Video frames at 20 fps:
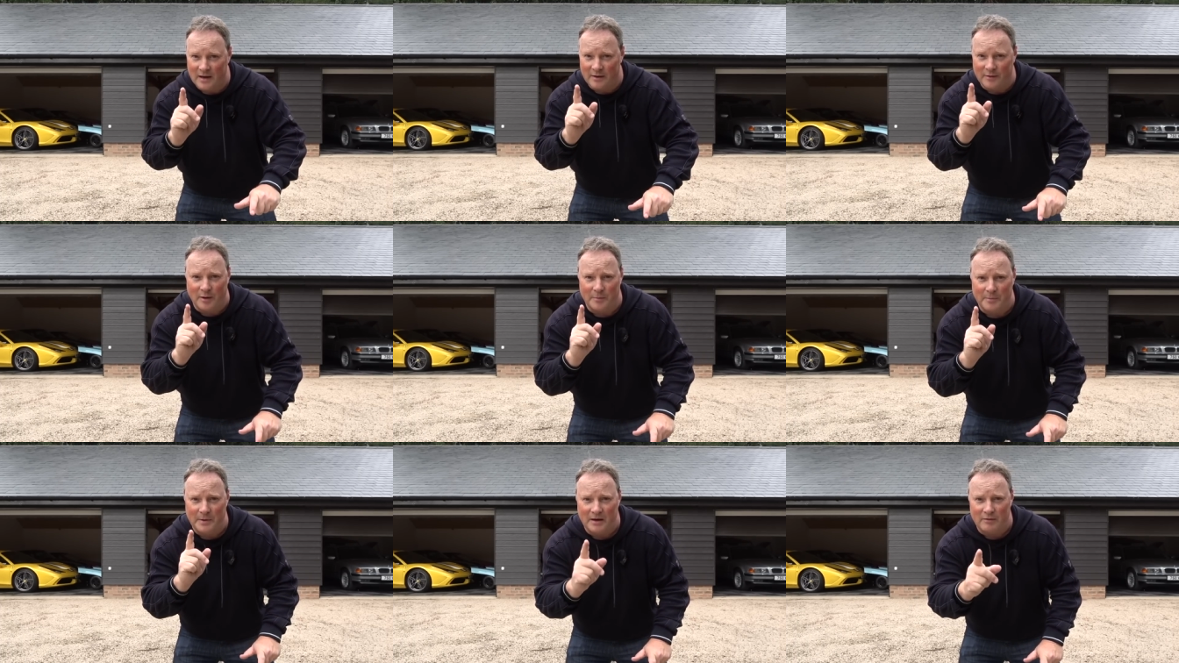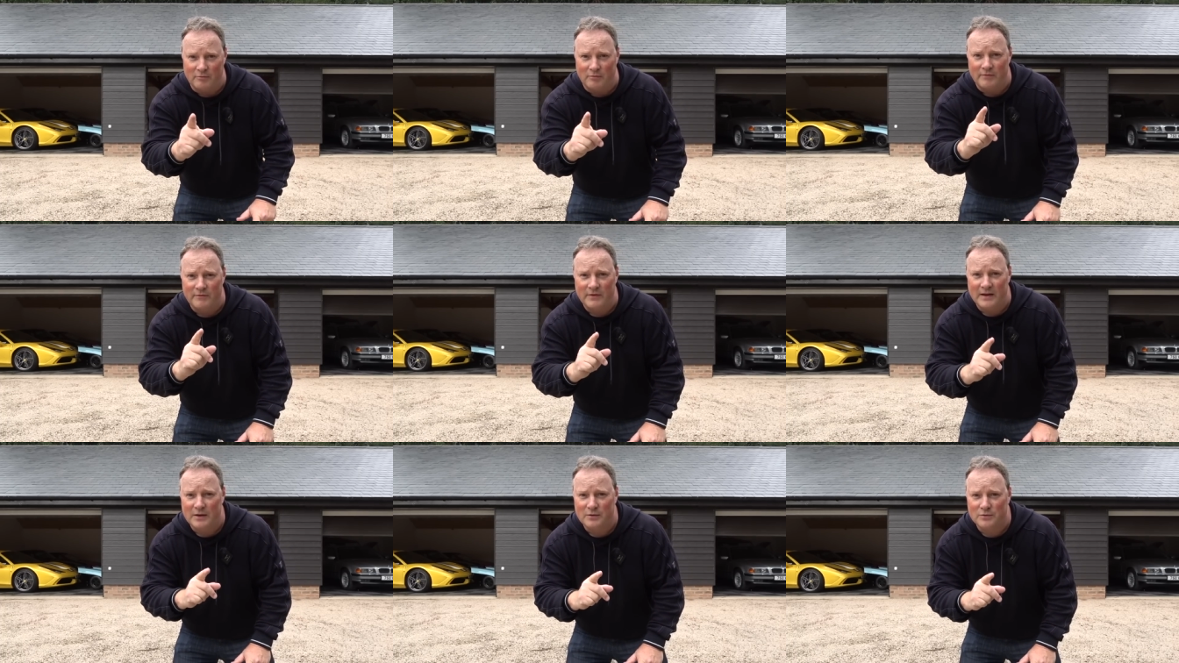There'll be a
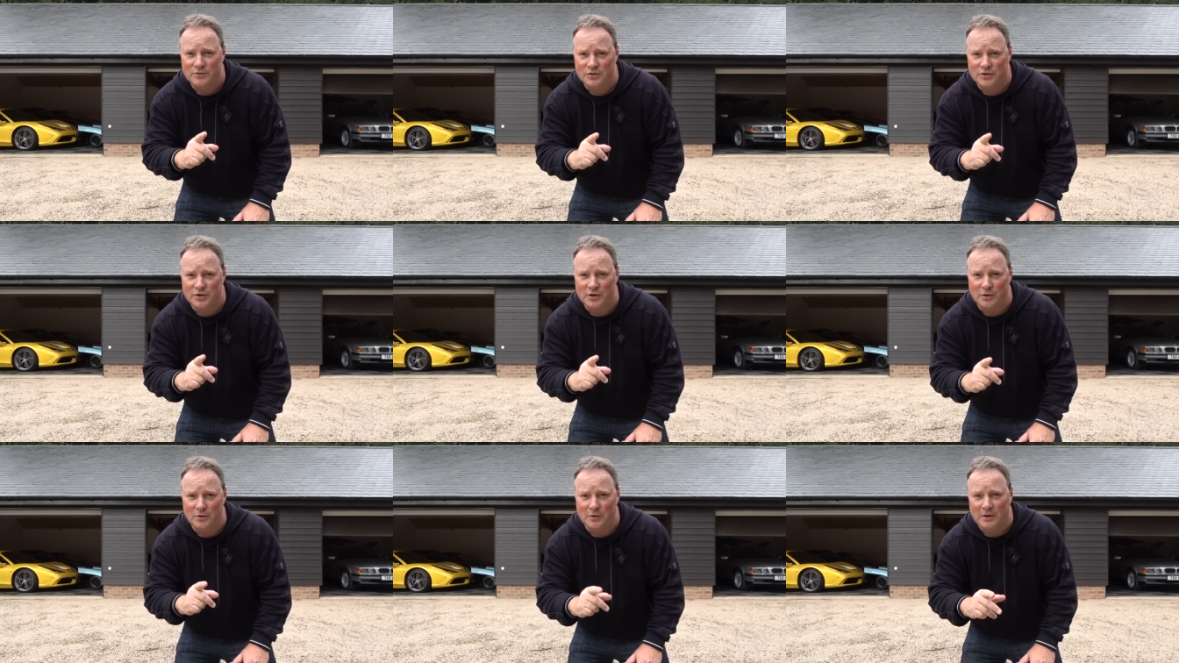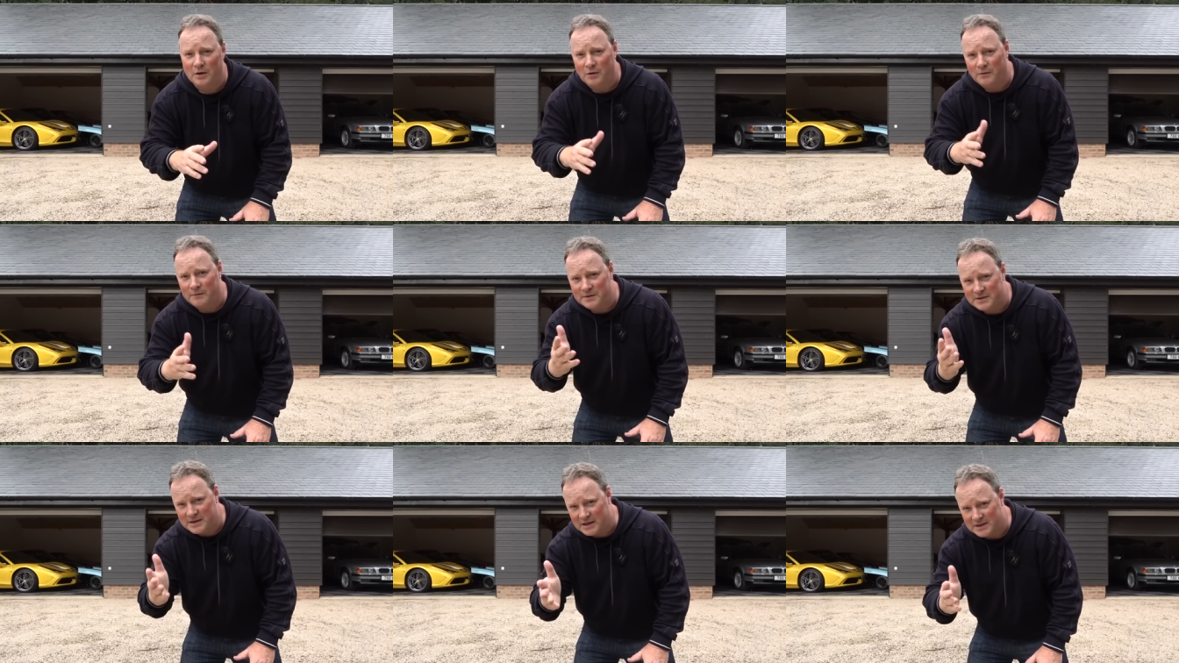reveal soon and
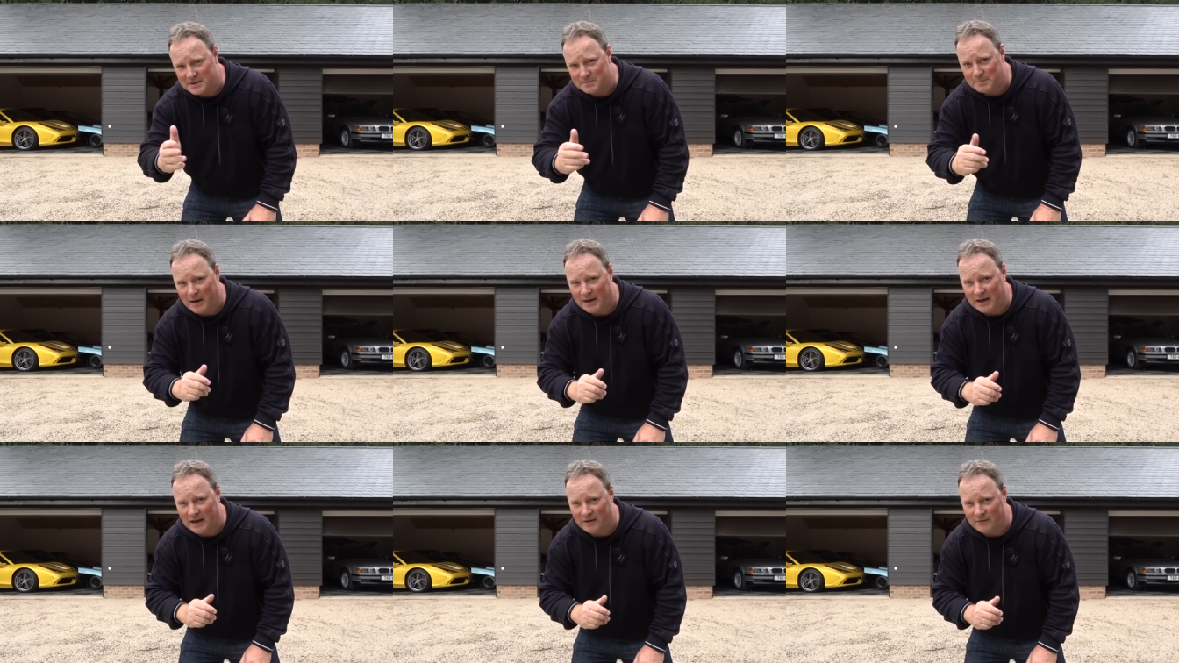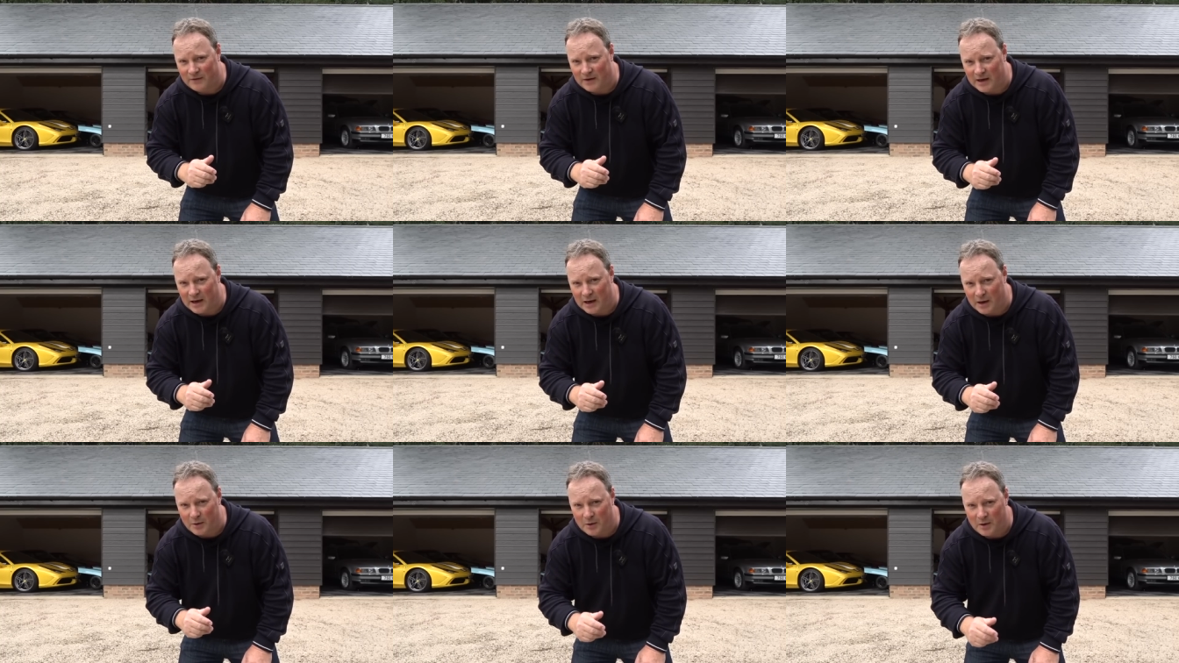obviously a specking
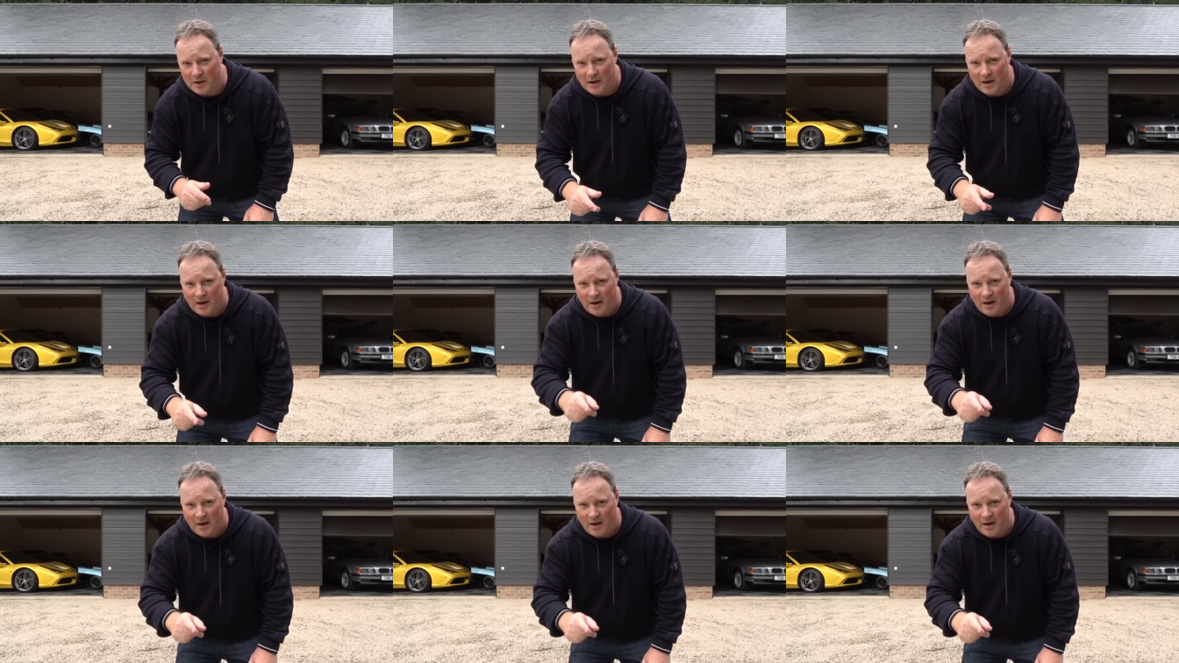video,